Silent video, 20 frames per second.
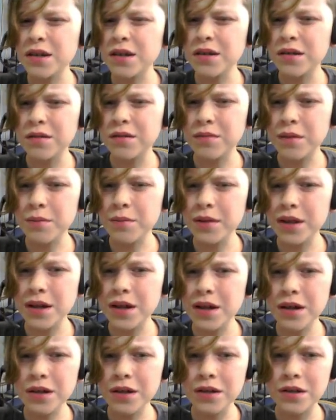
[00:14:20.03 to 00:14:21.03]
Maybe
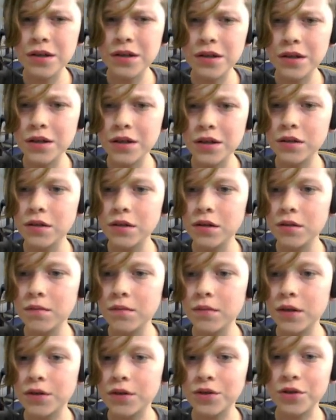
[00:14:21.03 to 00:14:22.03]
not.
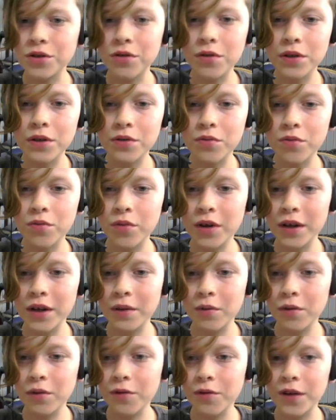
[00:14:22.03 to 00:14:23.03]
Not sure which way we're
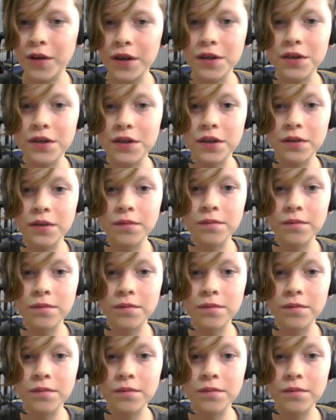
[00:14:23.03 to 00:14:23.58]
facing.